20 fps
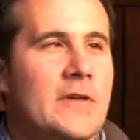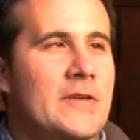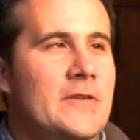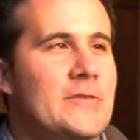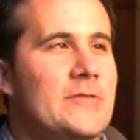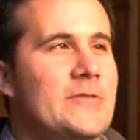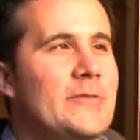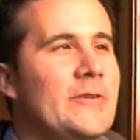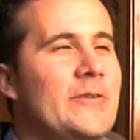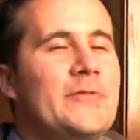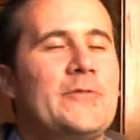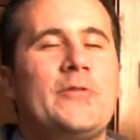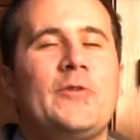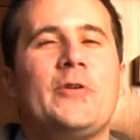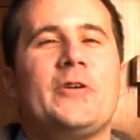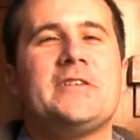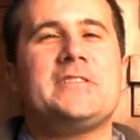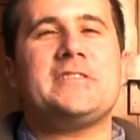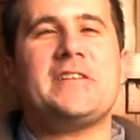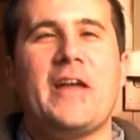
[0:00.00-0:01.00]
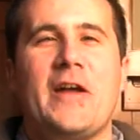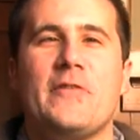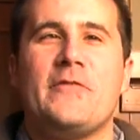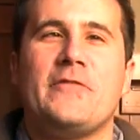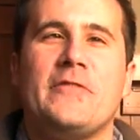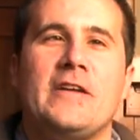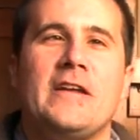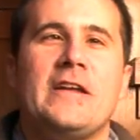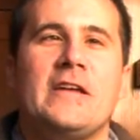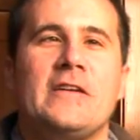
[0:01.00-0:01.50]
So of course
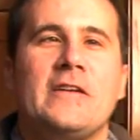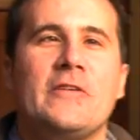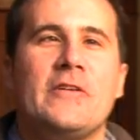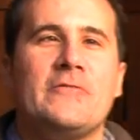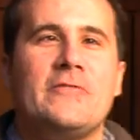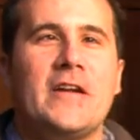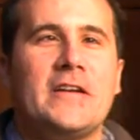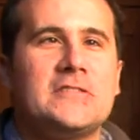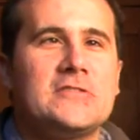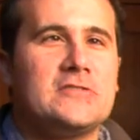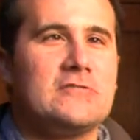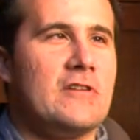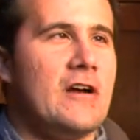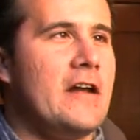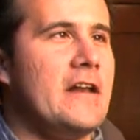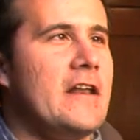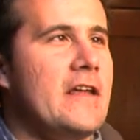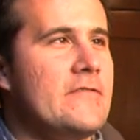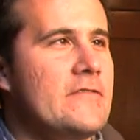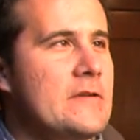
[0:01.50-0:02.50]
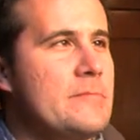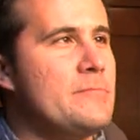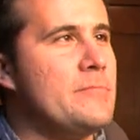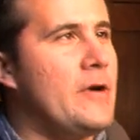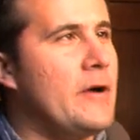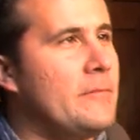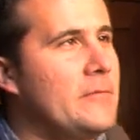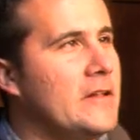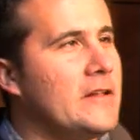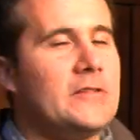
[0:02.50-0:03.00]
every restaurant, every
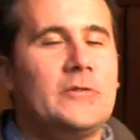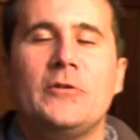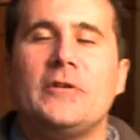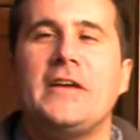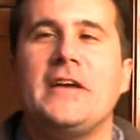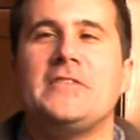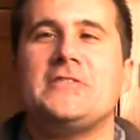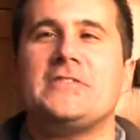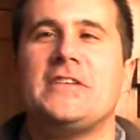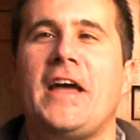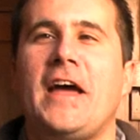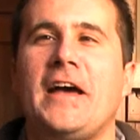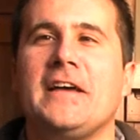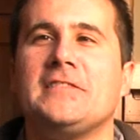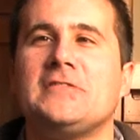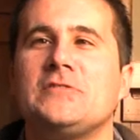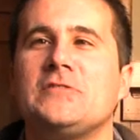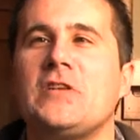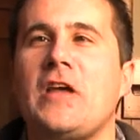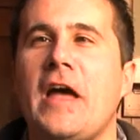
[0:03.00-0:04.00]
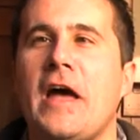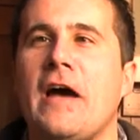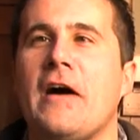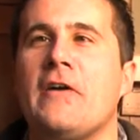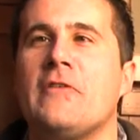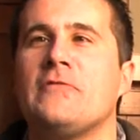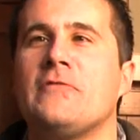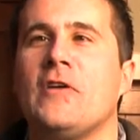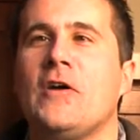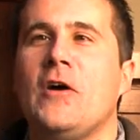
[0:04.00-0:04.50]
public location has to
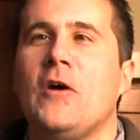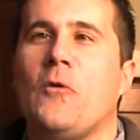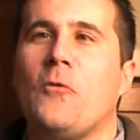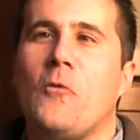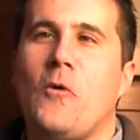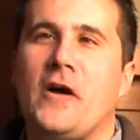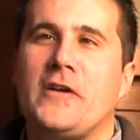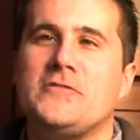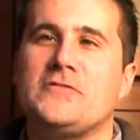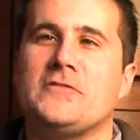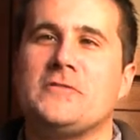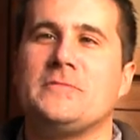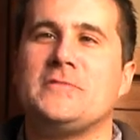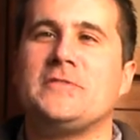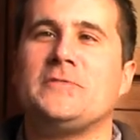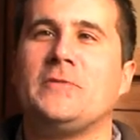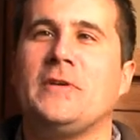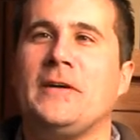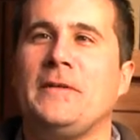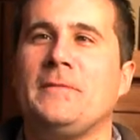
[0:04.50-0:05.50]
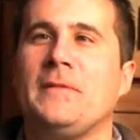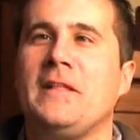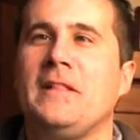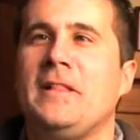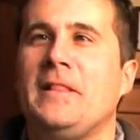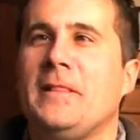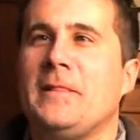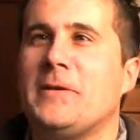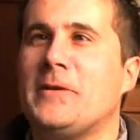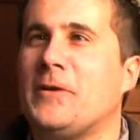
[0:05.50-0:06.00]
have washrooms. Well,
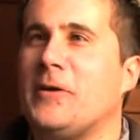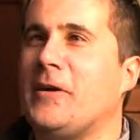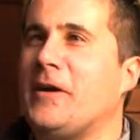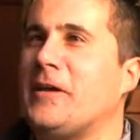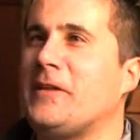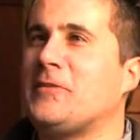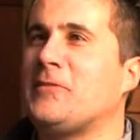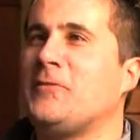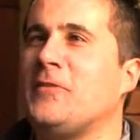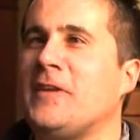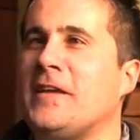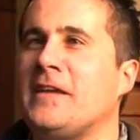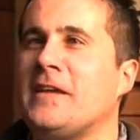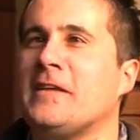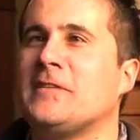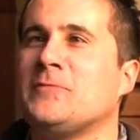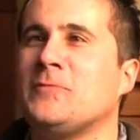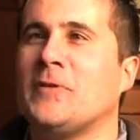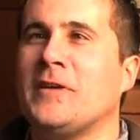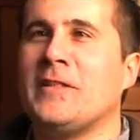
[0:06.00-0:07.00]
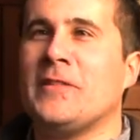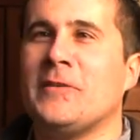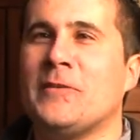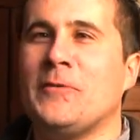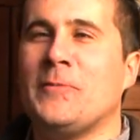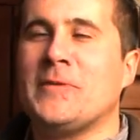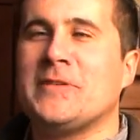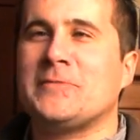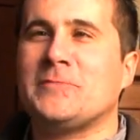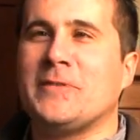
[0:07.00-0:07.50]
it's funny, it's
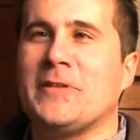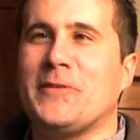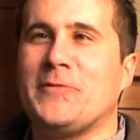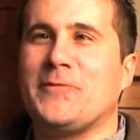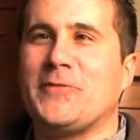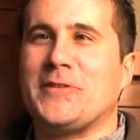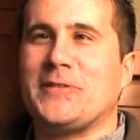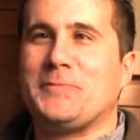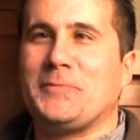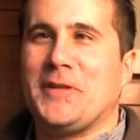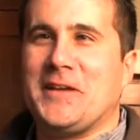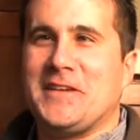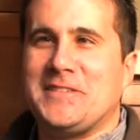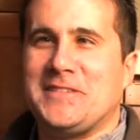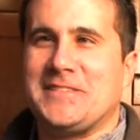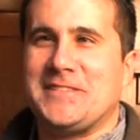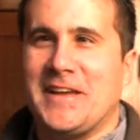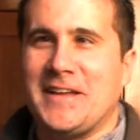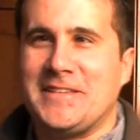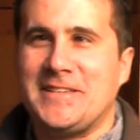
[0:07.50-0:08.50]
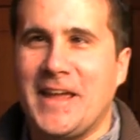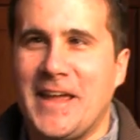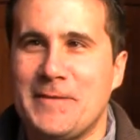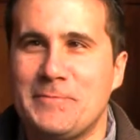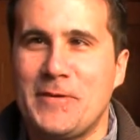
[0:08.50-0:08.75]
almost one of the first places I take